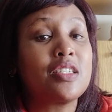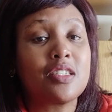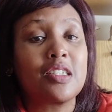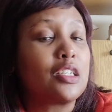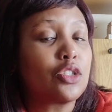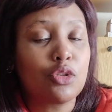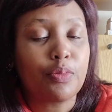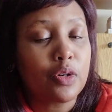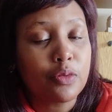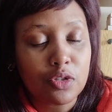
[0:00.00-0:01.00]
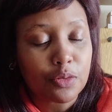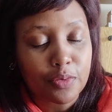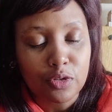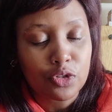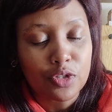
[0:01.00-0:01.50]
is just to
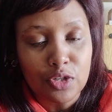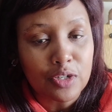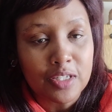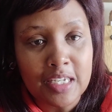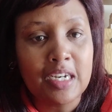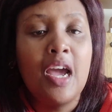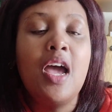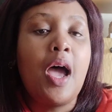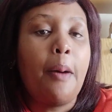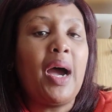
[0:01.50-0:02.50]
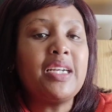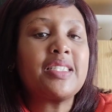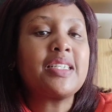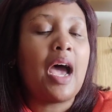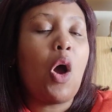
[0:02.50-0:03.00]
produce your seed.
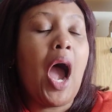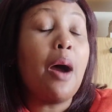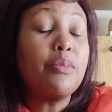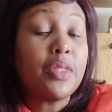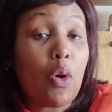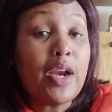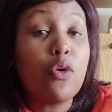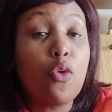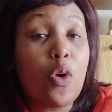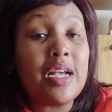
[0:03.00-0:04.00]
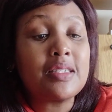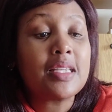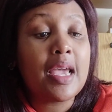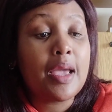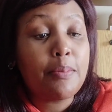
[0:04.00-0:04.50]
But now I'm the one who has
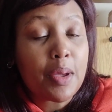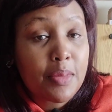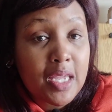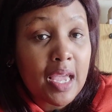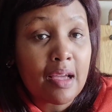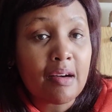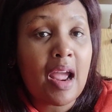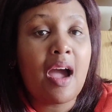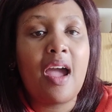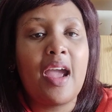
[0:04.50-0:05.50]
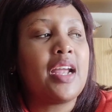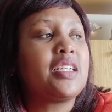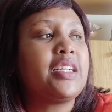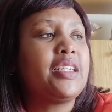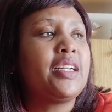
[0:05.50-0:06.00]
a baby carrier.
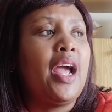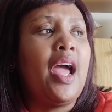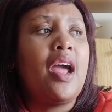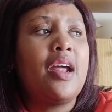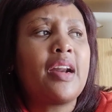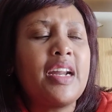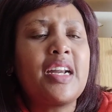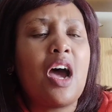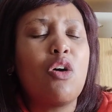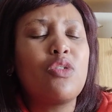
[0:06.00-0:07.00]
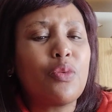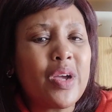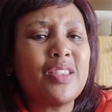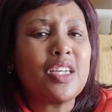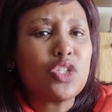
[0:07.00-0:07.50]
And then right now, the
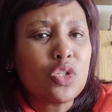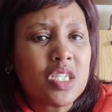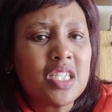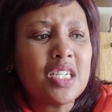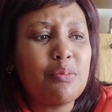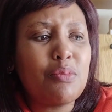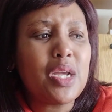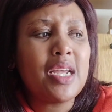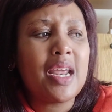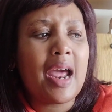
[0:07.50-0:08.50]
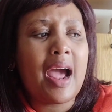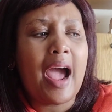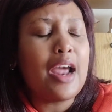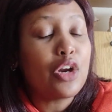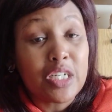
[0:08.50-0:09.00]
way that you're treating me,
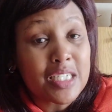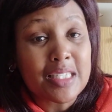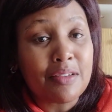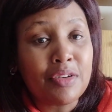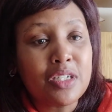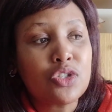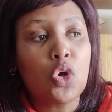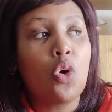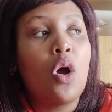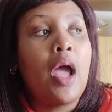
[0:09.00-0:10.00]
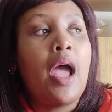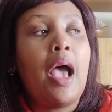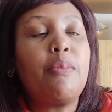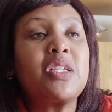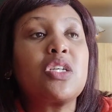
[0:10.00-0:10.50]
I don't deserve it. So
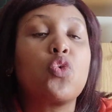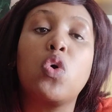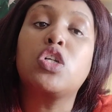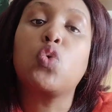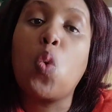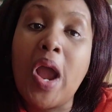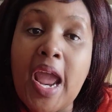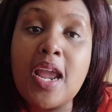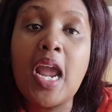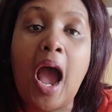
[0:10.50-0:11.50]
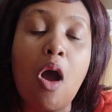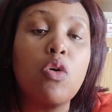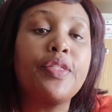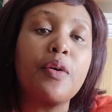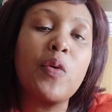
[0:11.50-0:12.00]
a person would weigh
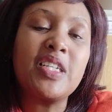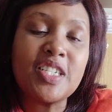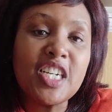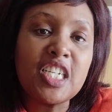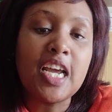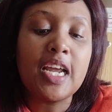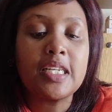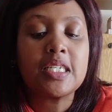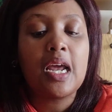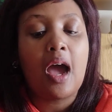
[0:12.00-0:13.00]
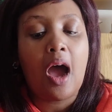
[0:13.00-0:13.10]
how they were treated